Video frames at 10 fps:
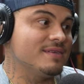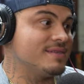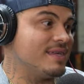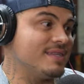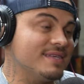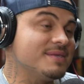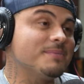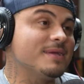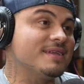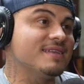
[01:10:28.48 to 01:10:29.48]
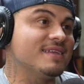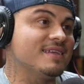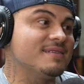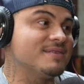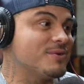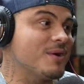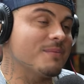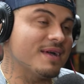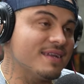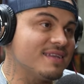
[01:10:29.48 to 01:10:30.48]
stay disciplined and strong
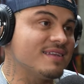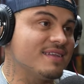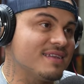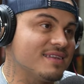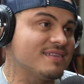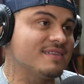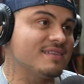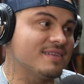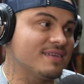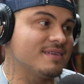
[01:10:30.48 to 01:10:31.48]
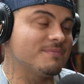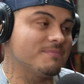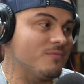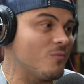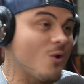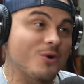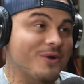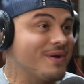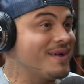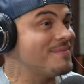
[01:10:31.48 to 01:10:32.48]
minded and
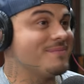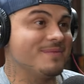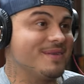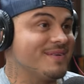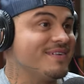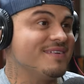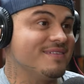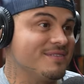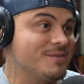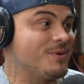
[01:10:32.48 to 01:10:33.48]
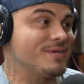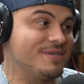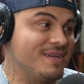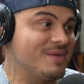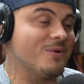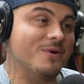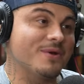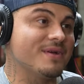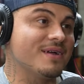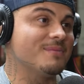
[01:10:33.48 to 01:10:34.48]
warrior up. You know, spiritually
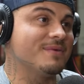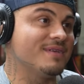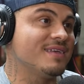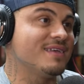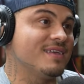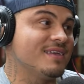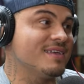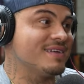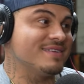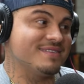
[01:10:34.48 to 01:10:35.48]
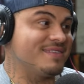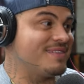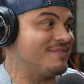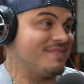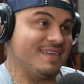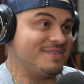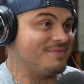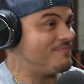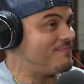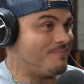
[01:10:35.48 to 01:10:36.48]
warrior up. Yeah. Because
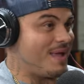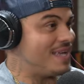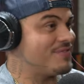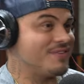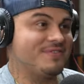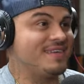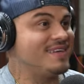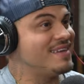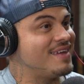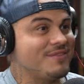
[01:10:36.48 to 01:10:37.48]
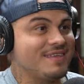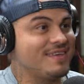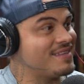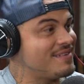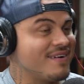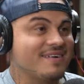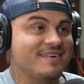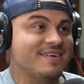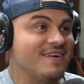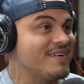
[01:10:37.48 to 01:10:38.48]
as past 15, everything gets
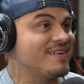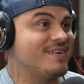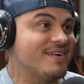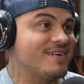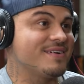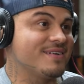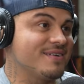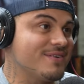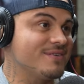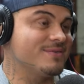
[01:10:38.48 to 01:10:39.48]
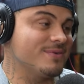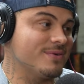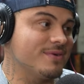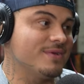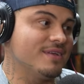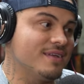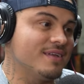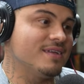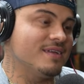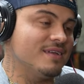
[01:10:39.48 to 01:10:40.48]
harder and harder and harder. You know, so
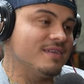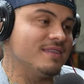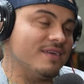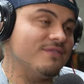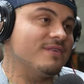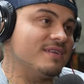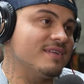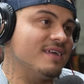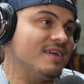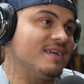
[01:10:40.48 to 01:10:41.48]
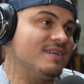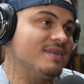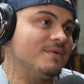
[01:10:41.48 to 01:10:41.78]
definitely, yeah.